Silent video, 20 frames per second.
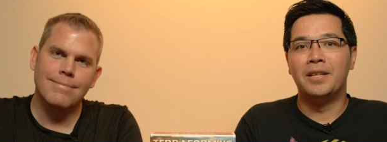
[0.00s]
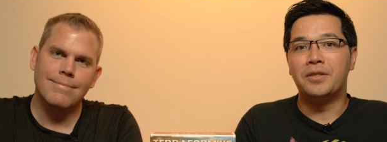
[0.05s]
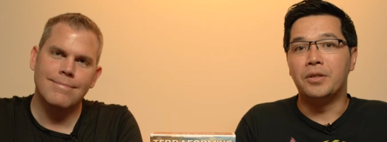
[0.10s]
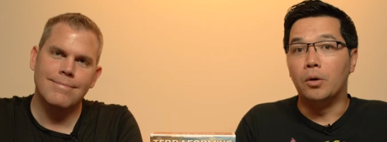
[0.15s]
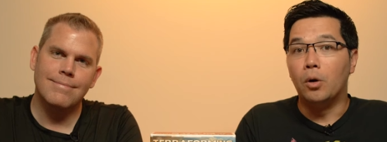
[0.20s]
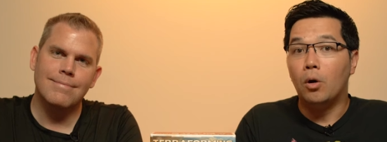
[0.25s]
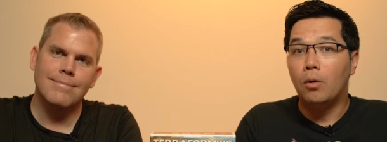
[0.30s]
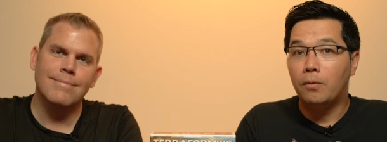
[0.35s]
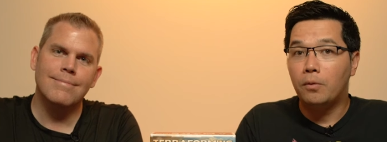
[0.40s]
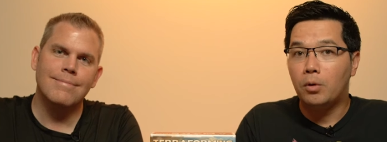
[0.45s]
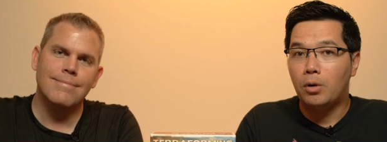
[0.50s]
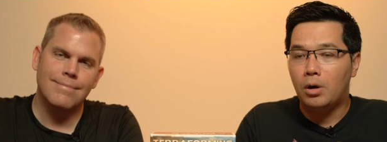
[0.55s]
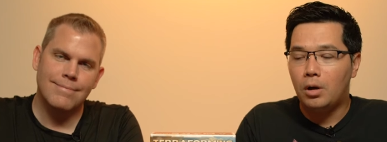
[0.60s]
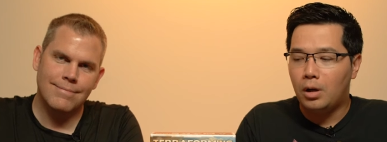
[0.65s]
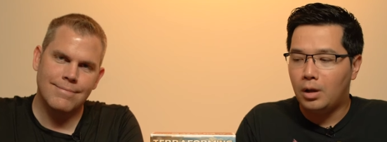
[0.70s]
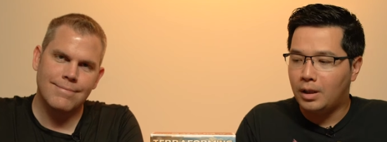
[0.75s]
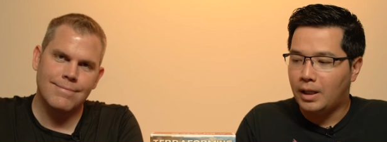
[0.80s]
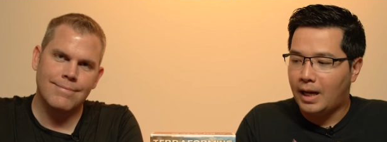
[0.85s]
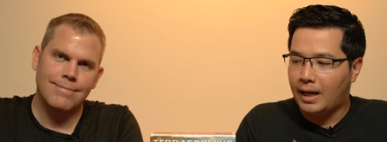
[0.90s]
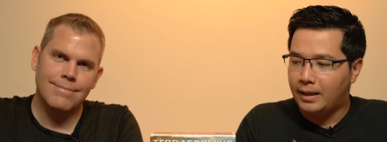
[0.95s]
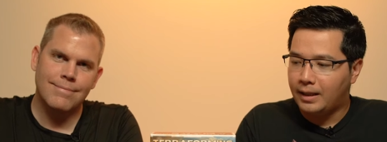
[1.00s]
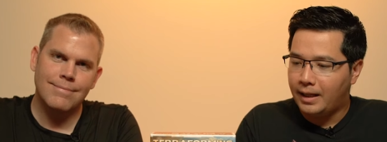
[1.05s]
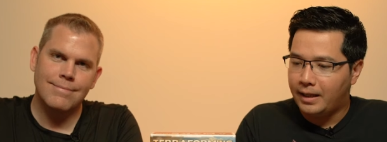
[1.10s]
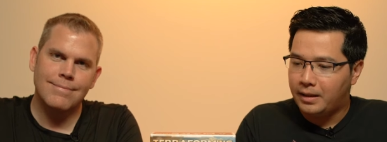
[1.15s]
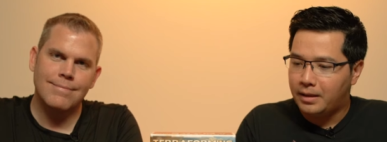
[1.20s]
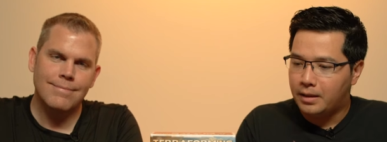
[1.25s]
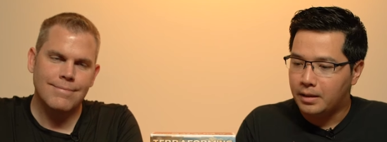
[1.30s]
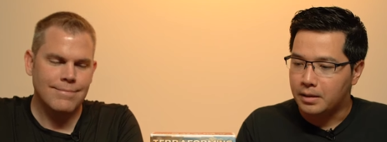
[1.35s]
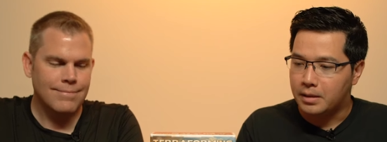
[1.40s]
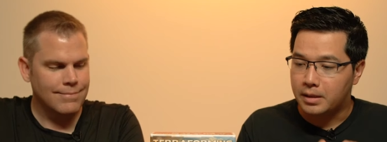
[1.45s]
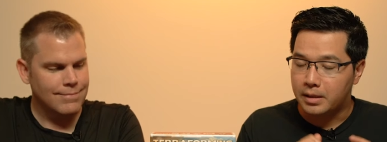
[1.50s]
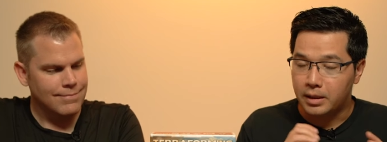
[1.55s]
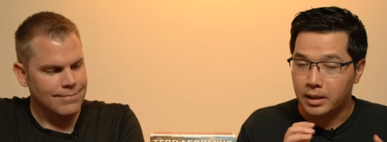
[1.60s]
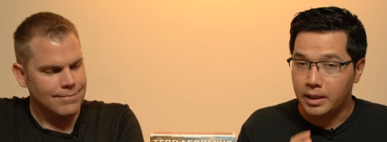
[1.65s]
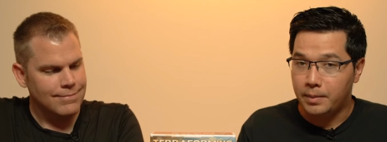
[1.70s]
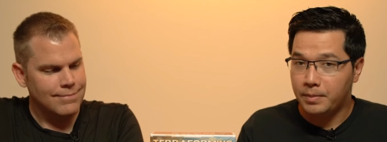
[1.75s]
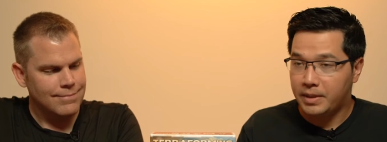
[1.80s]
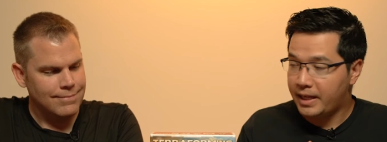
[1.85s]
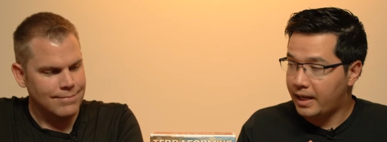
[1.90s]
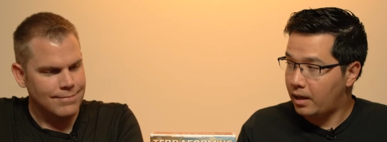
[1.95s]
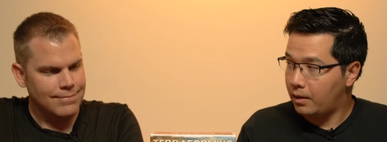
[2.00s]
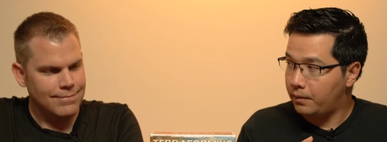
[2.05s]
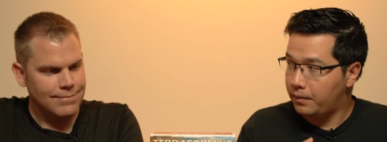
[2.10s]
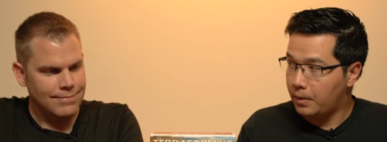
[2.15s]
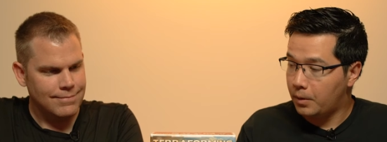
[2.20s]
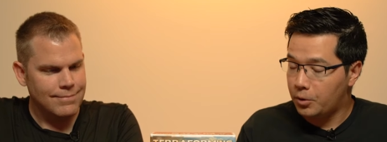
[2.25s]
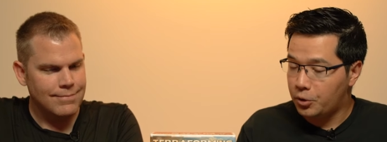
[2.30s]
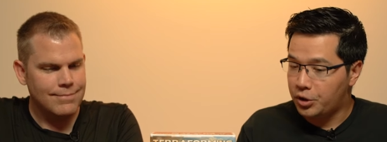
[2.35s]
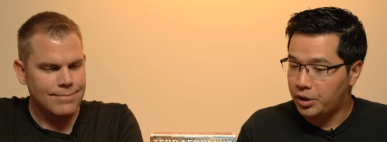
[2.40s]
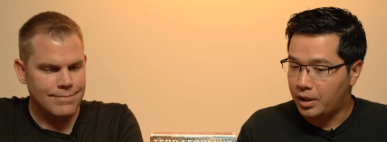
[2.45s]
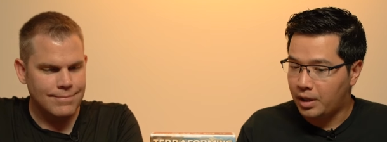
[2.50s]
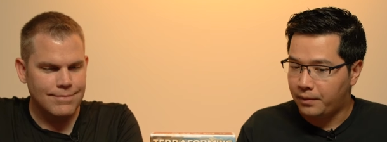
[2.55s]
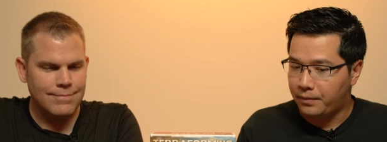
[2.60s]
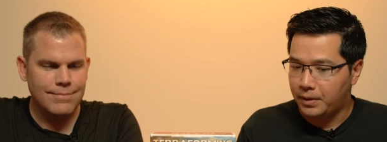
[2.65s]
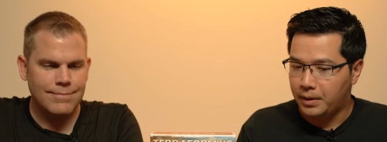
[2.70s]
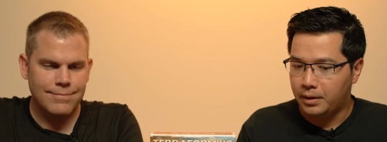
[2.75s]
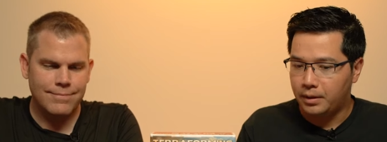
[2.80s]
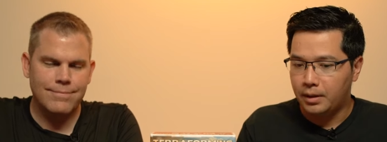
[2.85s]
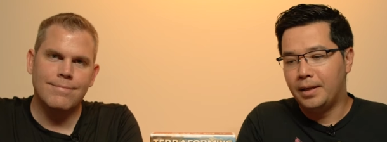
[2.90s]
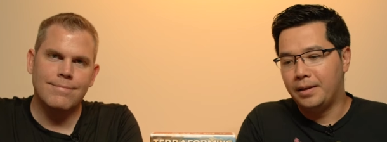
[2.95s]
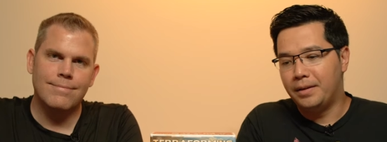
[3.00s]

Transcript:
Speaker 1: So overall, I like the slimmed down version of it.